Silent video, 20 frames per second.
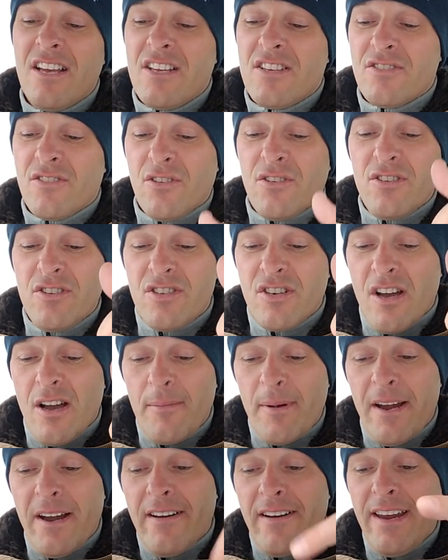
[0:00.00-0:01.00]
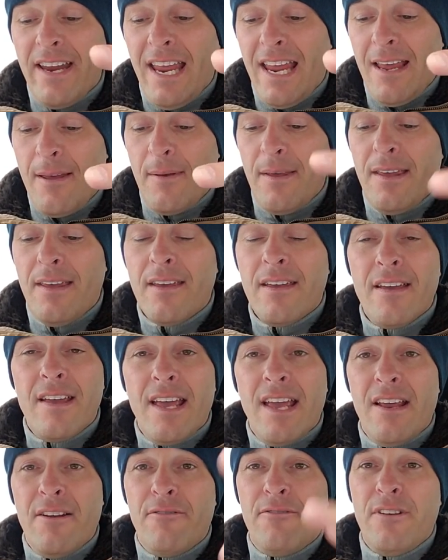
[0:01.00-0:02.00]
So good job, Harry, Amy,
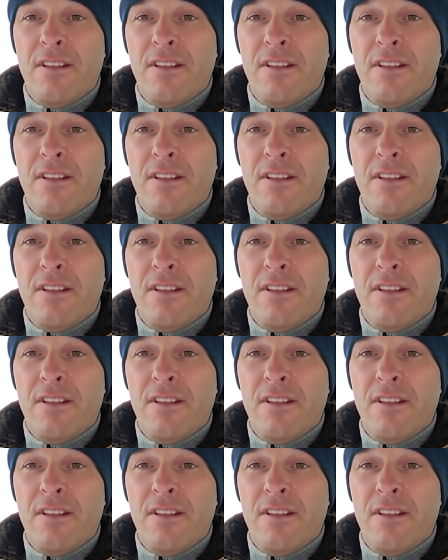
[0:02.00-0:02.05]
and